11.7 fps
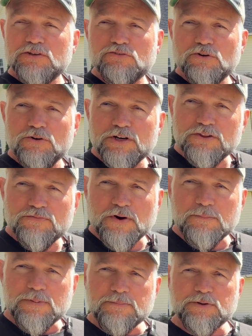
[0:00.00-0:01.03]
screw into the
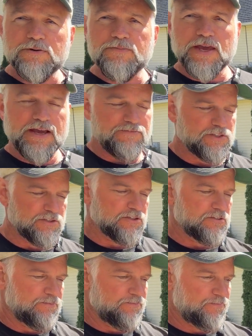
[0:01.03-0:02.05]
front bumper, and they have the little